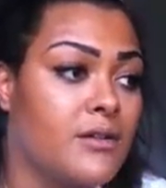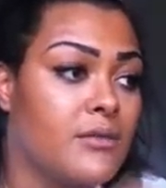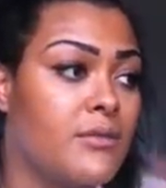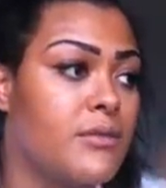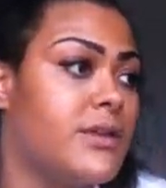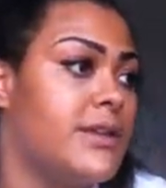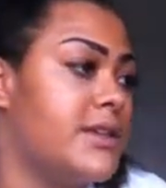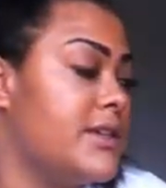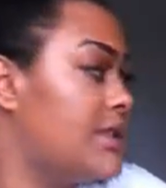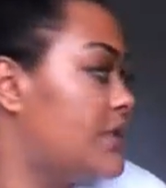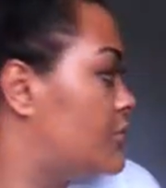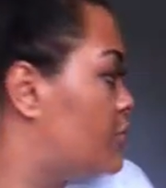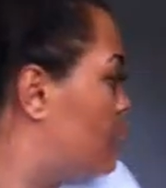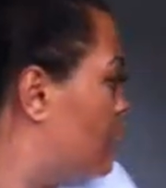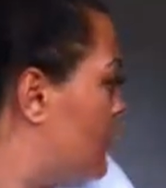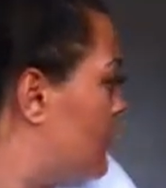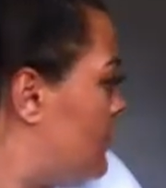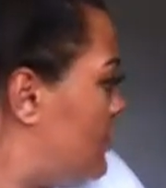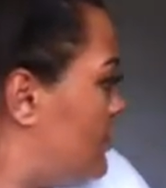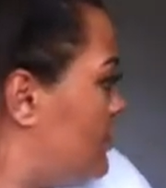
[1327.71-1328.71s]
when it's
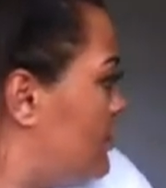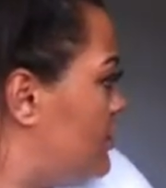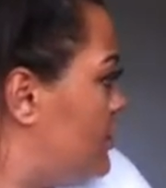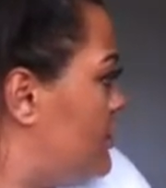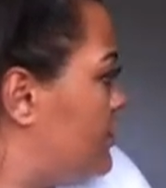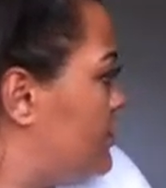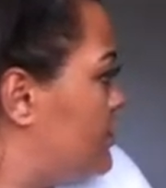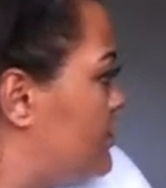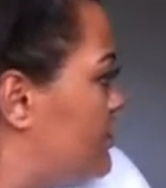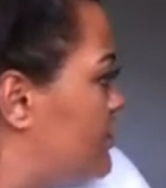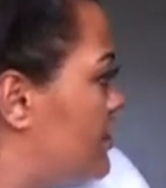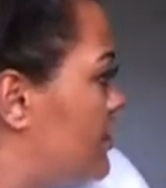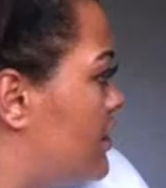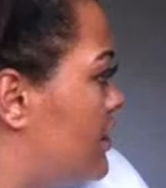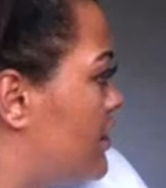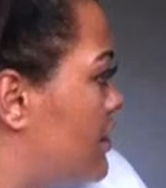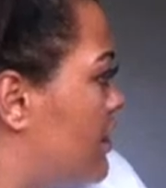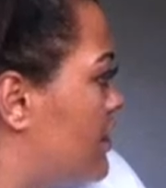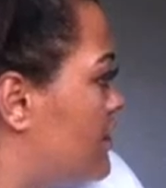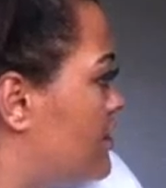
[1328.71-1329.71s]
washed.
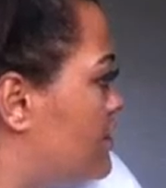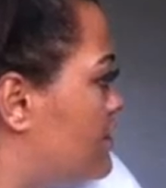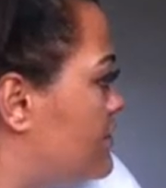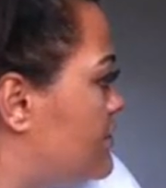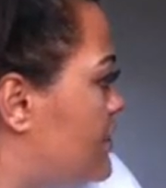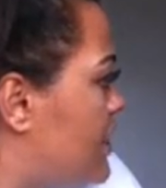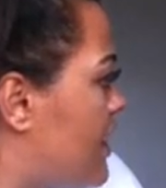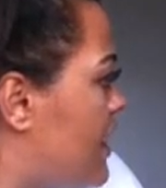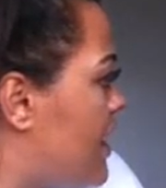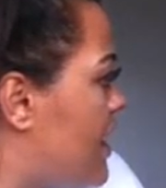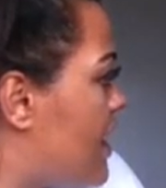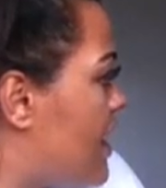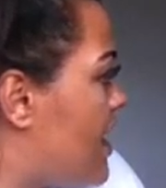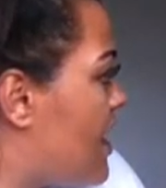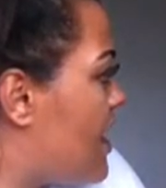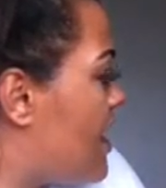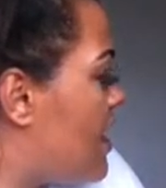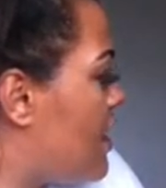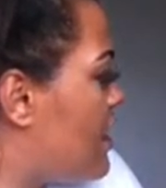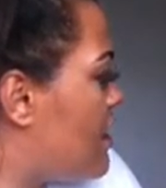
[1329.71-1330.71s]

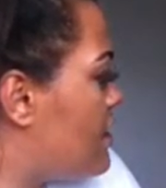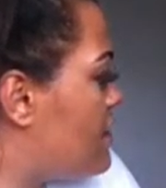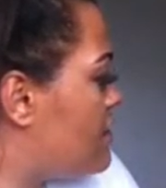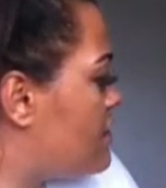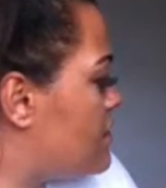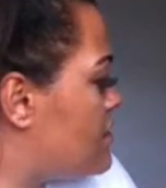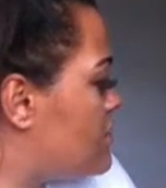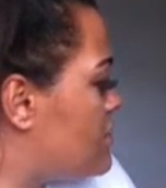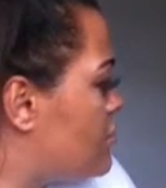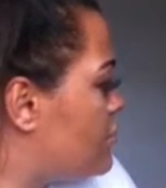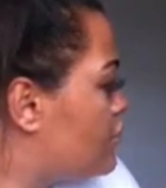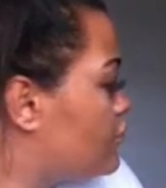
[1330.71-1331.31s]
Then,